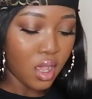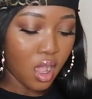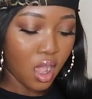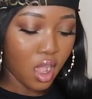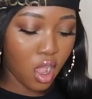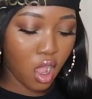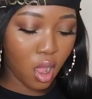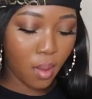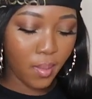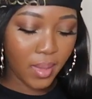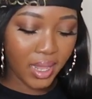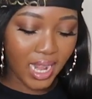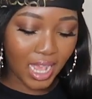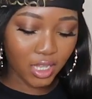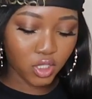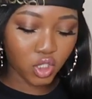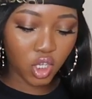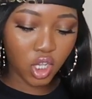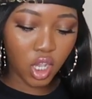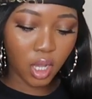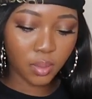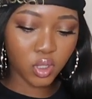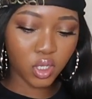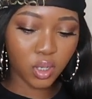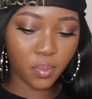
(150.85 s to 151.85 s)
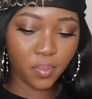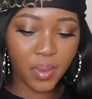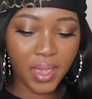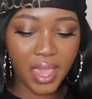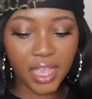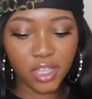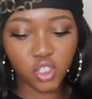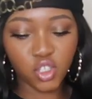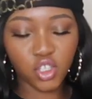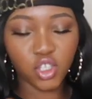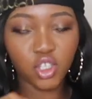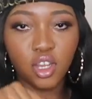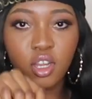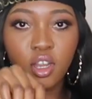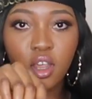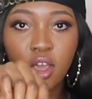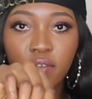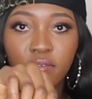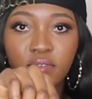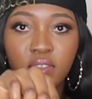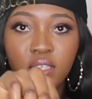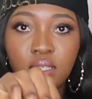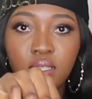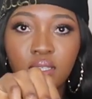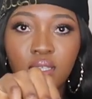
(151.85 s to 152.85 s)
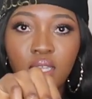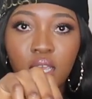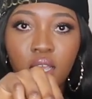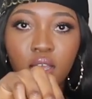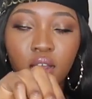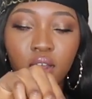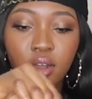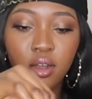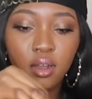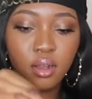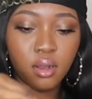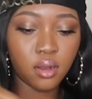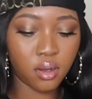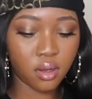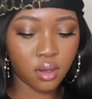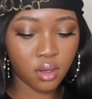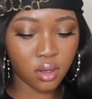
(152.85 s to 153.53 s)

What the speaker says: And it actually comes with a picture of the sneaker.